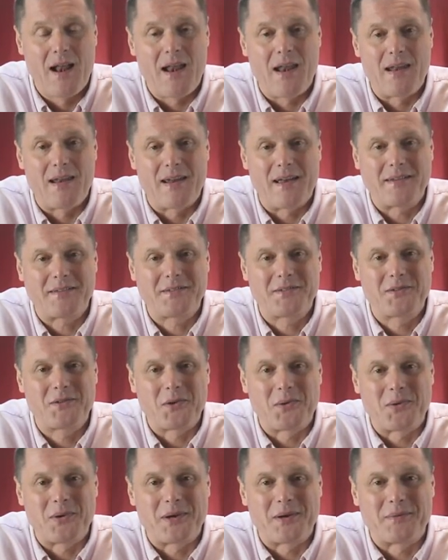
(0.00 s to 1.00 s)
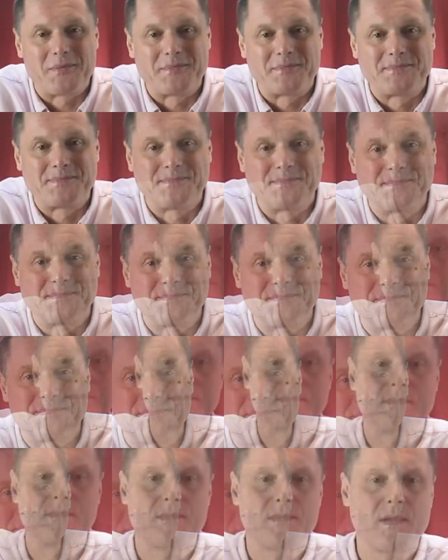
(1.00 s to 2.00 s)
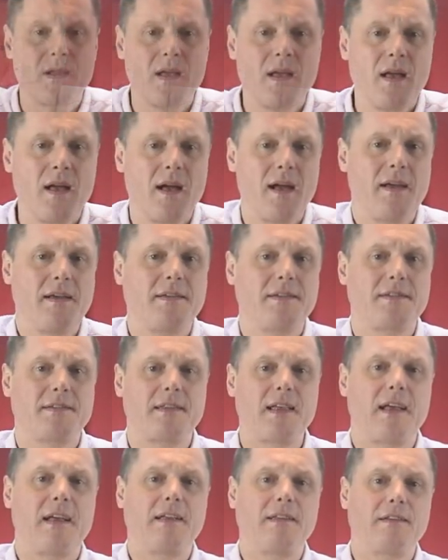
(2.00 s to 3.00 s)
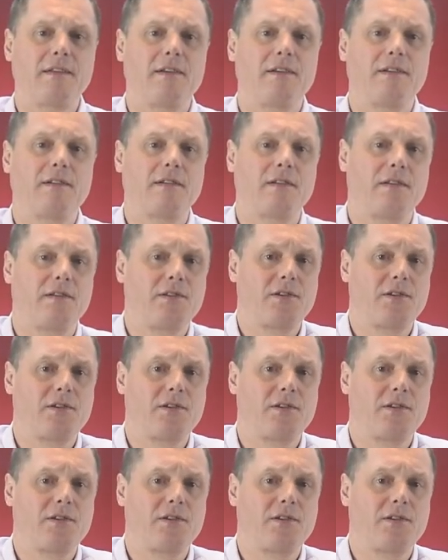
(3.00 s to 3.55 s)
Let's do it. A standard